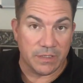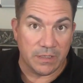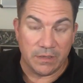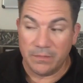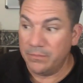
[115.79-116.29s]

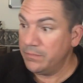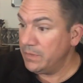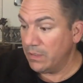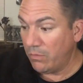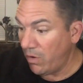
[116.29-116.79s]

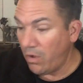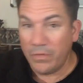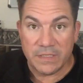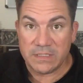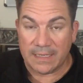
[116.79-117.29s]

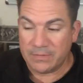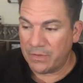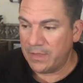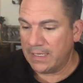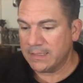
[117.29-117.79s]
all these types
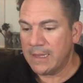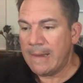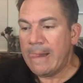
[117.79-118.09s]
of things.